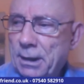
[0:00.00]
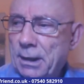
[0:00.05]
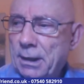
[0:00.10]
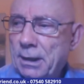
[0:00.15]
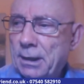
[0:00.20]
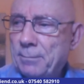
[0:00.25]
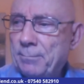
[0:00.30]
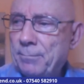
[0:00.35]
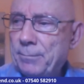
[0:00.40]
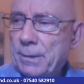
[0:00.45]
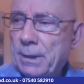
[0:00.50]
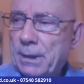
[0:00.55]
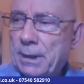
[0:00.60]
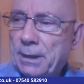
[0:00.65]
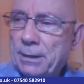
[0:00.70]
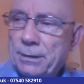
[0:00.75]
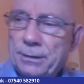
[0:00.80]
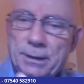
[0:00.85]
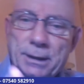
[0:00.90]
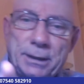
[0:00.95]

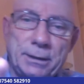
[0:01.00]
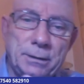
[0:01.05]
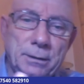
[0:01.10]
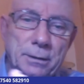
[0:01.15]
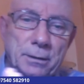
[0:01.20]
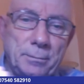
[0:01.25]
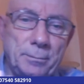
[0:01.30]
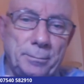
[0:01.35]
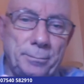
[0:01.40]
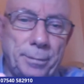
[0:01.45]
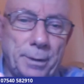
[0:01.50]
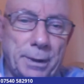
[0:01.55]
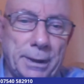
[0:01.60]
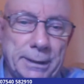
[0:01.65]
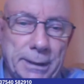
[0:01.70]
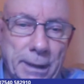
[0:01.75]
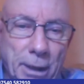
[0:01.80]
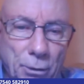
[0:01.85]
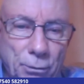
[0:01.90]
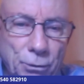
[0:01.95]
and then
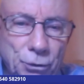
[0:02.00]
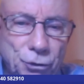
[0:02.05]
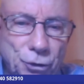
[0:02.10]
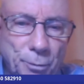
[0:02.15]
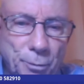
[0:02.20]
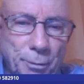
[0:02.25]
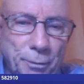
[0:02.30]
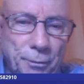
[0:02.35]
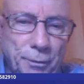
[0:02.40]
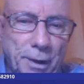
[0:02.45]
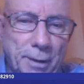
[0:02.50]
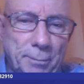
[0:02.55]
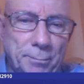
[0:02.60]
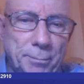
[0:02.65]
buying ownership of